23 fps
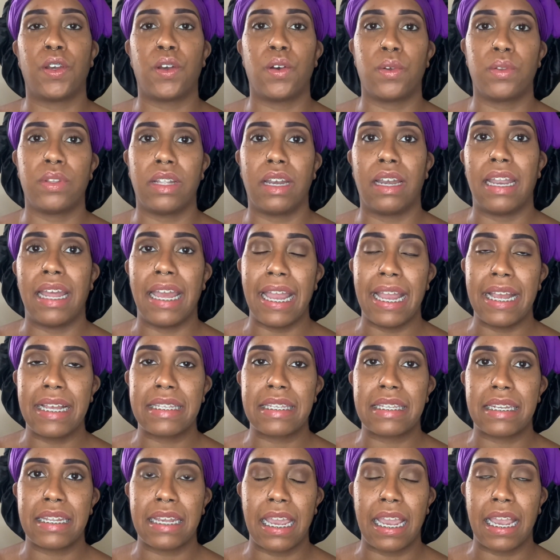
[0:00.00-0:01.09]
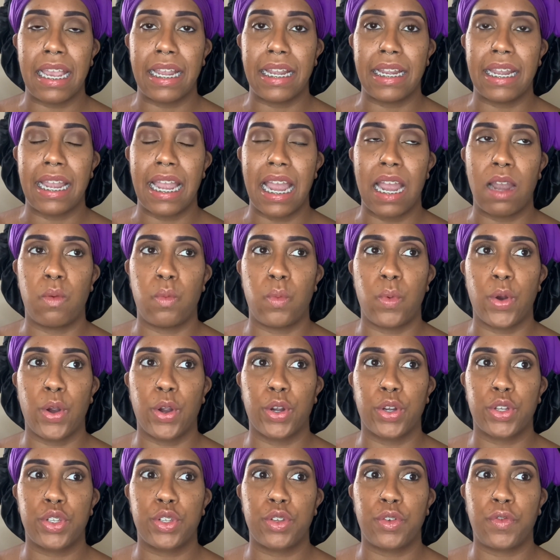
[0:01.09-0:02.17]
the last day I
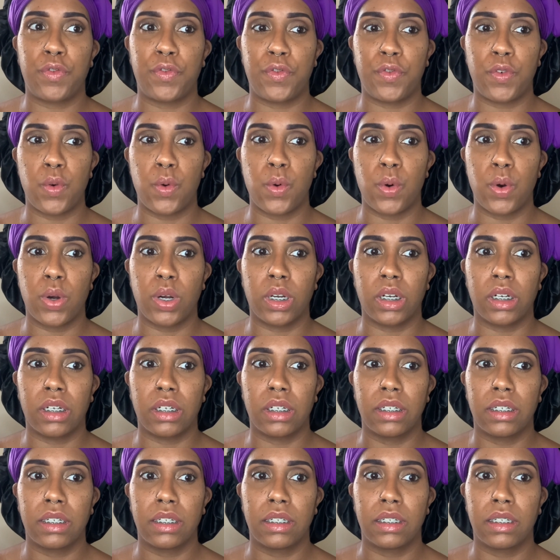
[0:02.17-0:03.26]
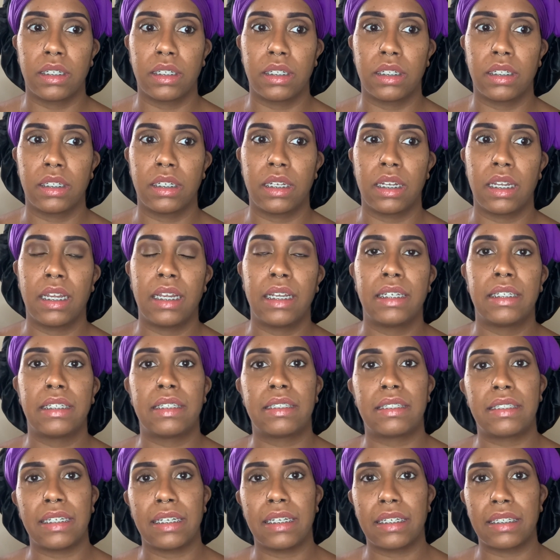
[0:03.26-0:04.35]
worked for
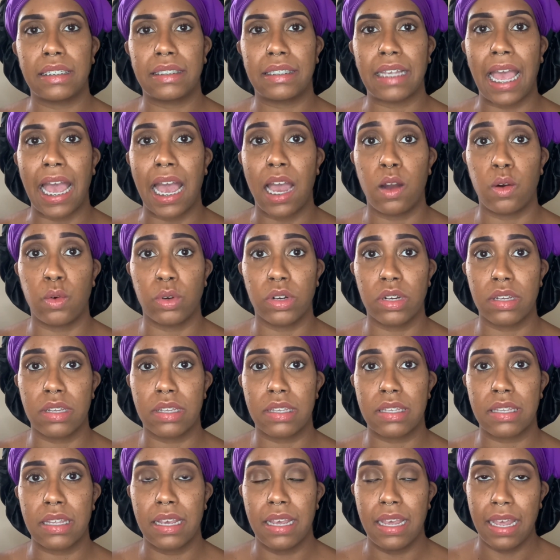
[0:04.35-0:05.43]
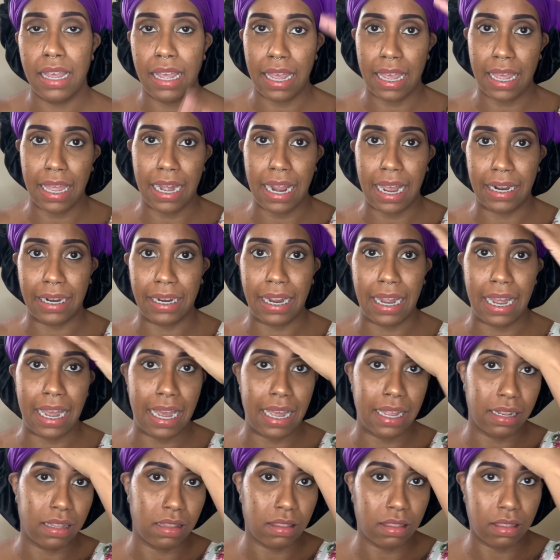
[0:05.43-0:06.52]
6 hours, and I got
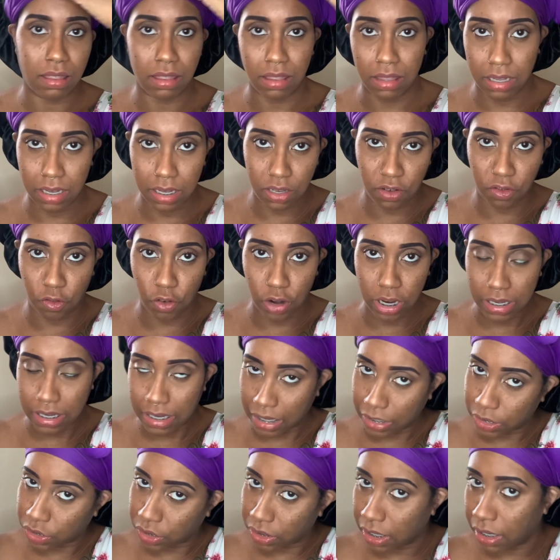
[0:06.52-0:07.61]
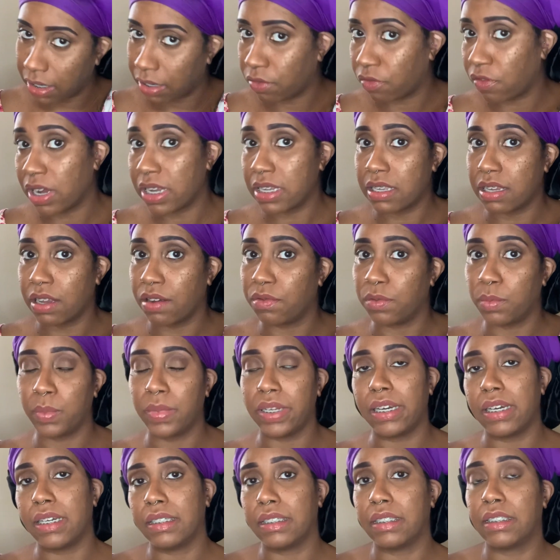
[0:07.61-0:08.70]
this front section and the rest of them
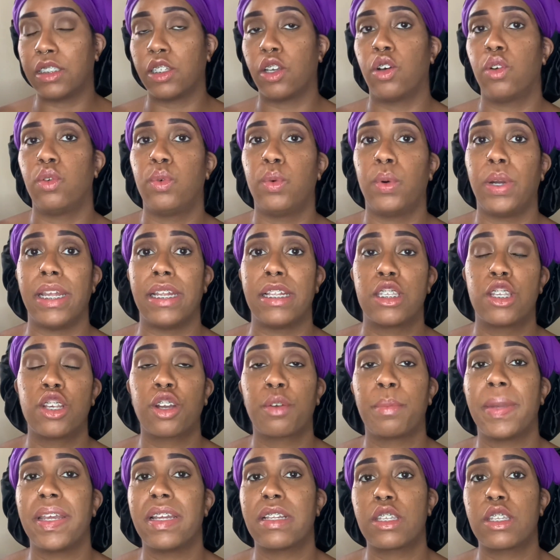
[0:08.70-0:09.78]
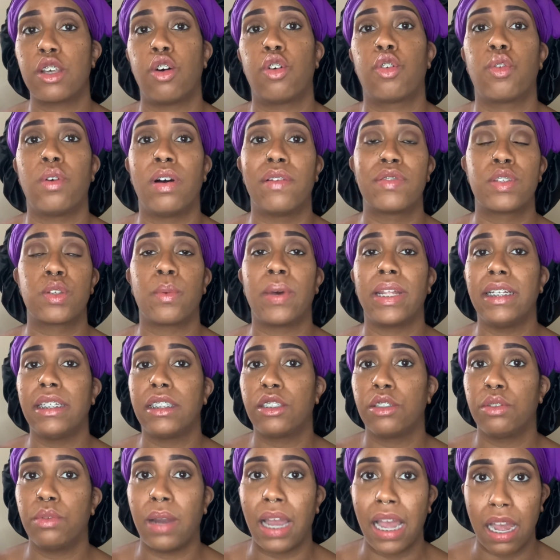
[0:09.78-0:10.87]
done. So it took me a total of
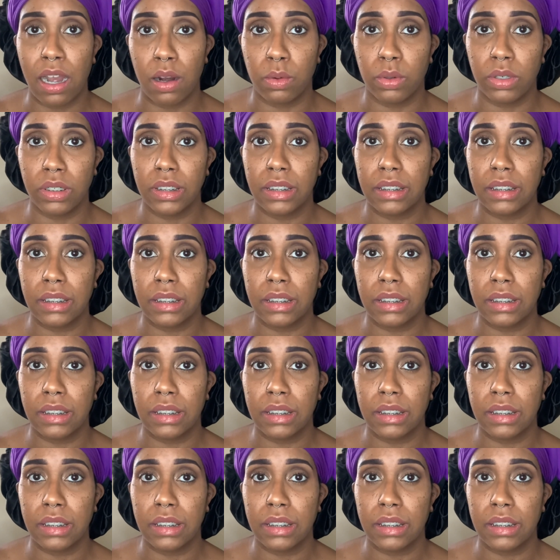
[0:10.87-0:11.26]
22 hours,